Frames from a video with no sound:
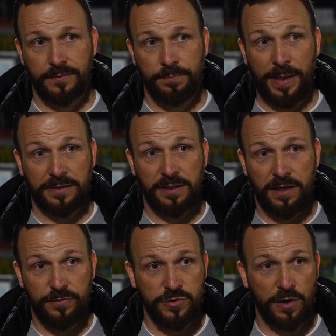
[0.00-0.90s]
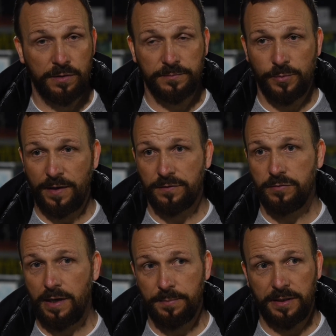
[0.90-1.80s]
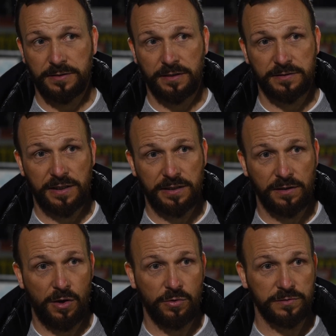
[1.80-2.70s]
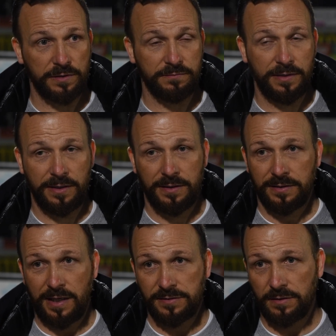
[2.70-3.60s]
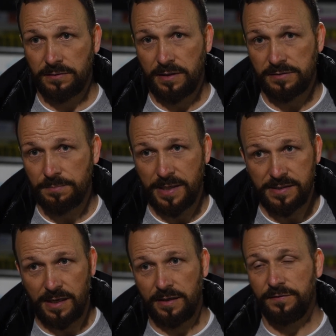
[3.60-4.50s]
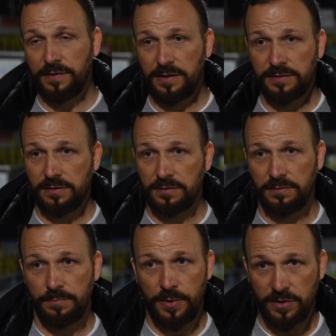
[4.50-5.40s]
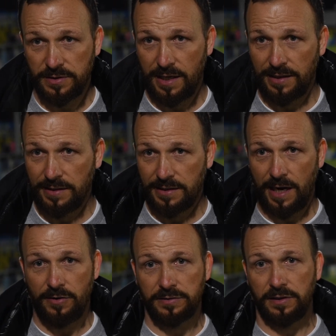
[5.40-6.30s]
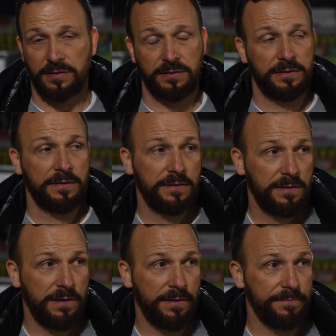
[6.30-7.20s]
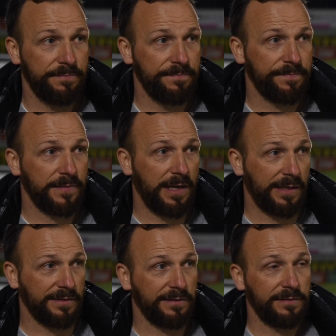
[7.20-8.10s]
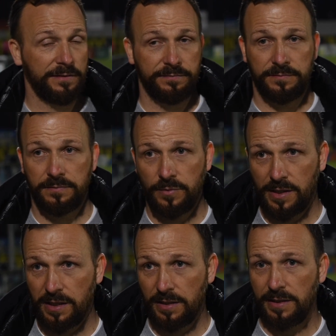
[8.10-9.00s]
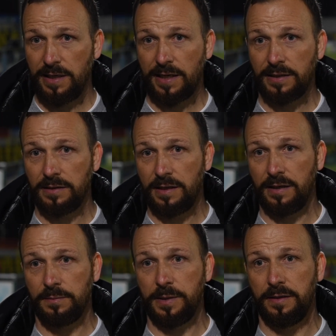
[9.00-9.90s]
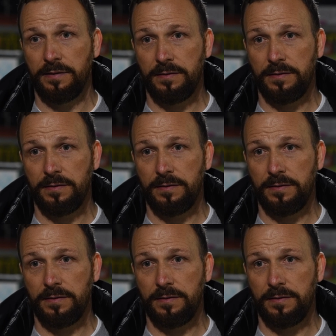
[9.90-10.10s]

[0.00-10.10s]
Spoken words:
back to level terms. We have to react better to conceding goals, and that's a mentality thing. That's a personality, character, and we're clearly lacking in that at the minute.